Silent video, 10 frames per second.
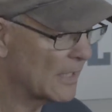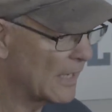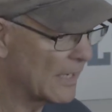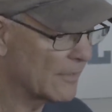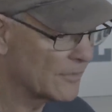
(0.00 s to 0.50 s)

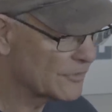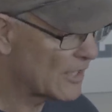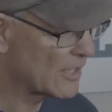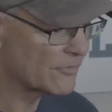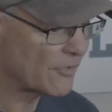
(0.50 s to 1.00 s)
And these
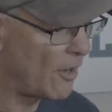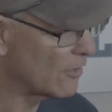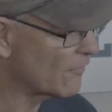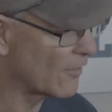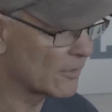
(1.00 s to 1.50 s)
guys,
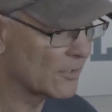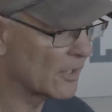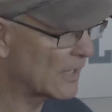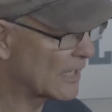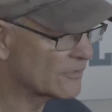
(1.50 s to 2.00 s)
all of our
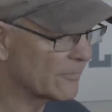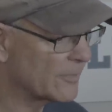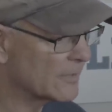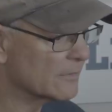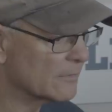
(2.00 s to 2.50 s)
young guys, have
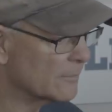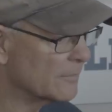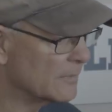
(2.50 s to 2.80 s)
been